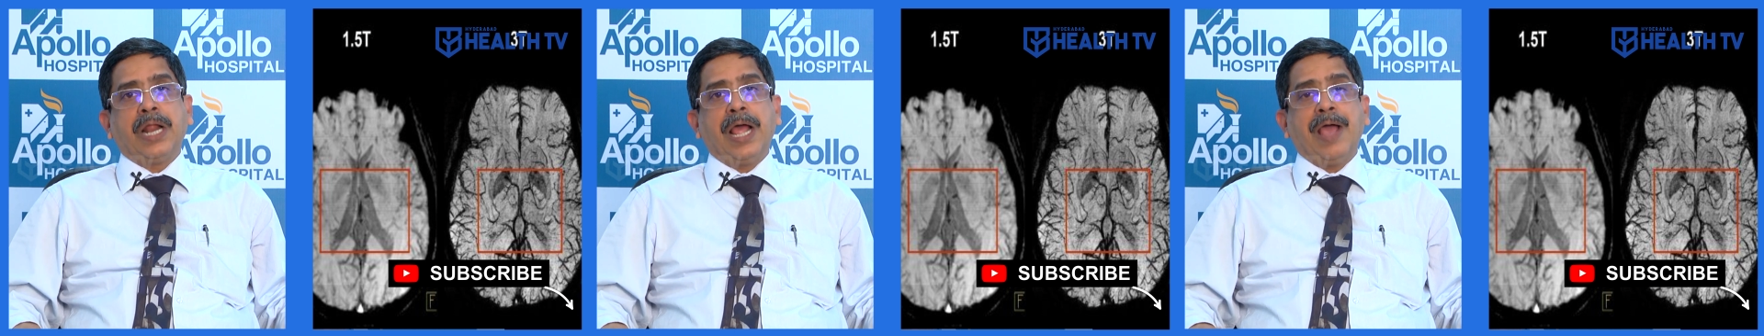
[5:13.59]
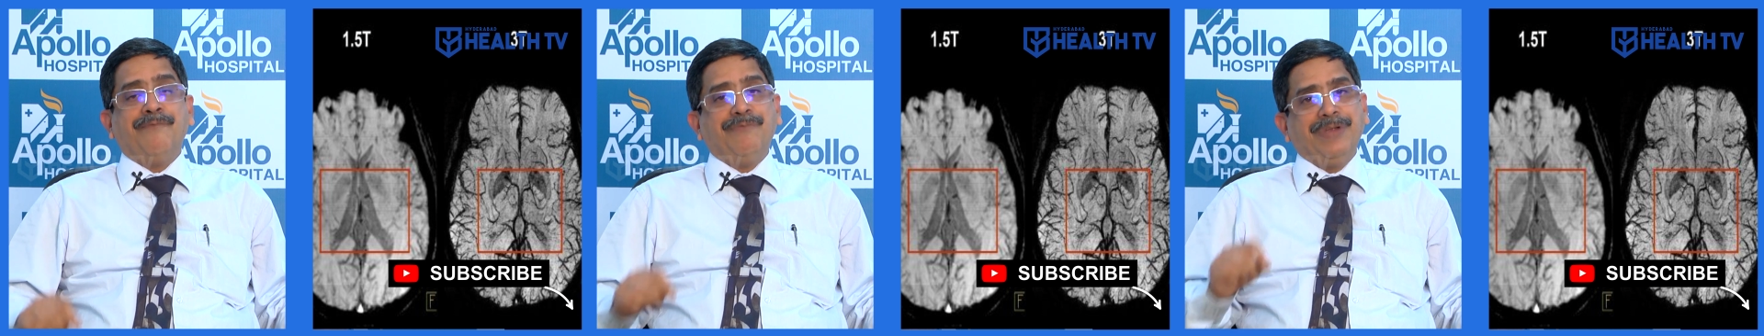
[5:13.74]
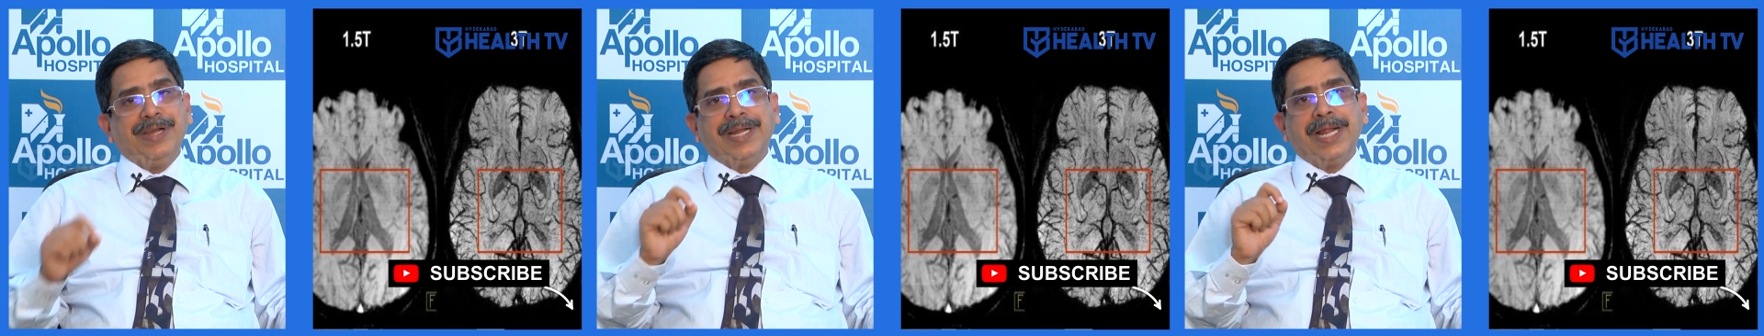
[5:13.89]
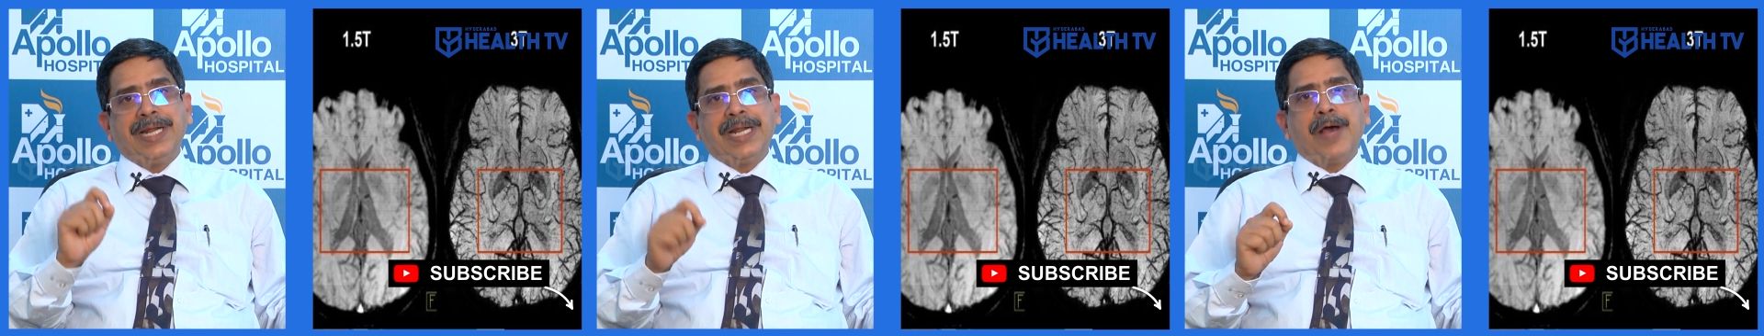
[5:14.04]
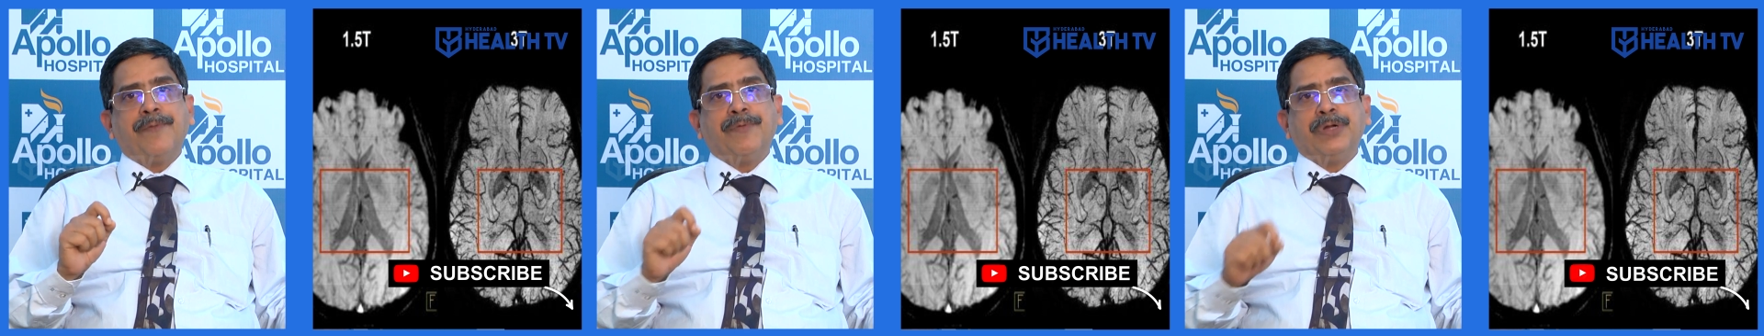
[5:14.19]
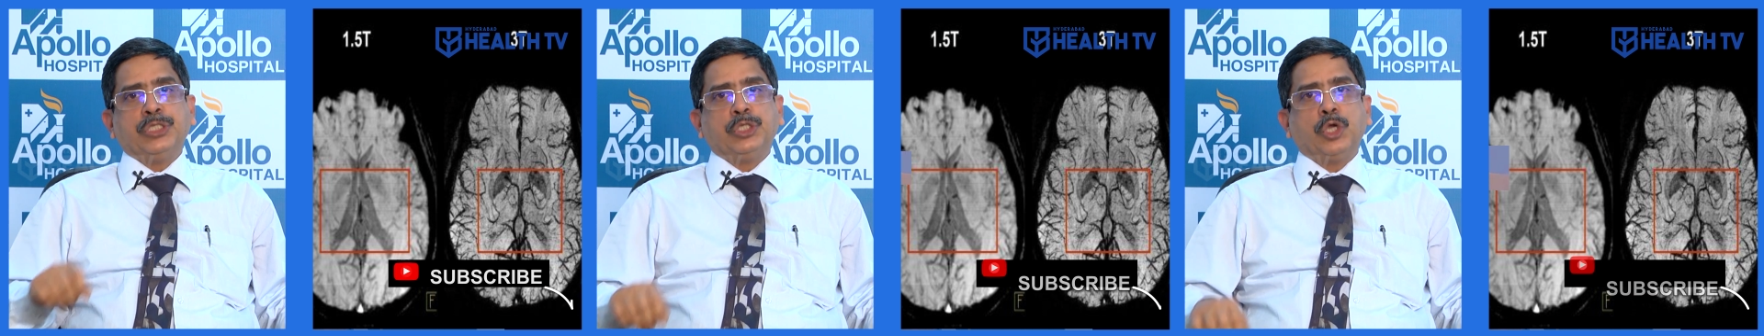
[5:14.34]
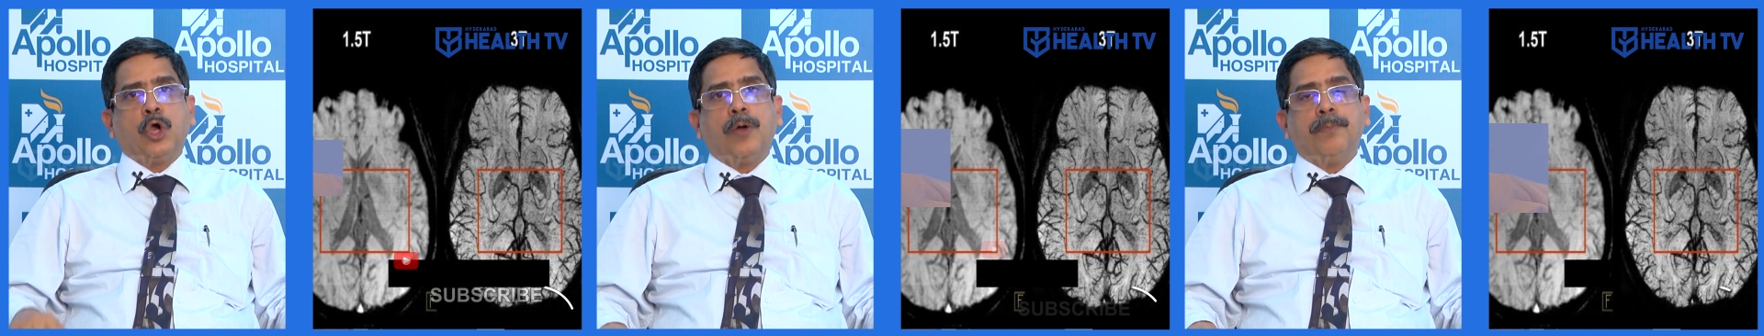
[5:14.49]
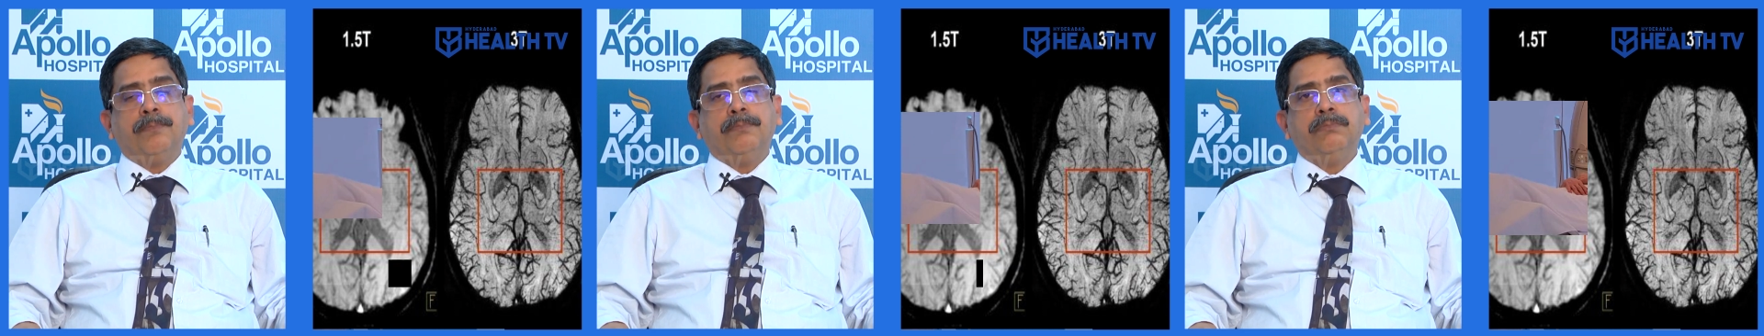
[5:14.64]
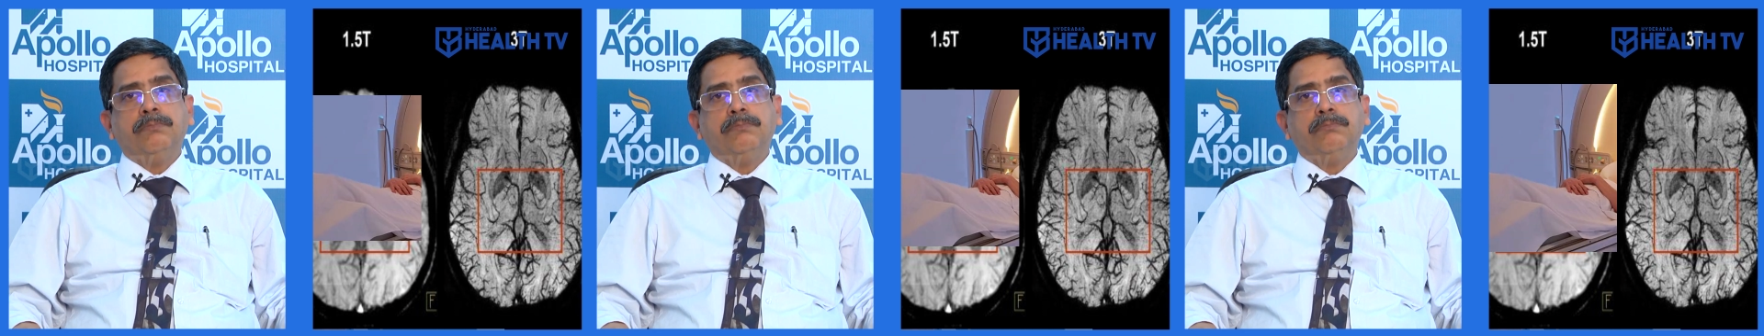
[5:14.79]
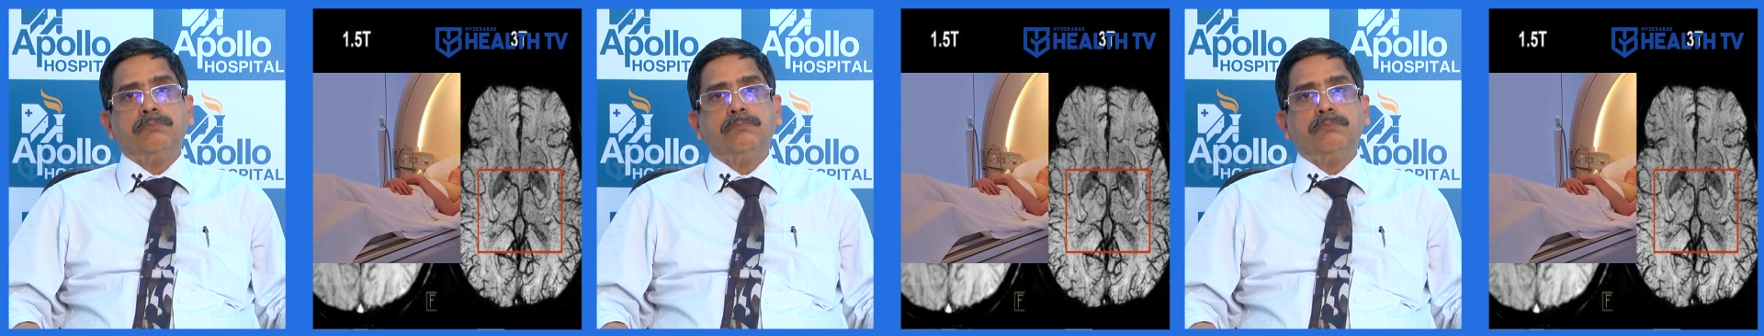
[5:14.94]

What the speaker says: have we done our job,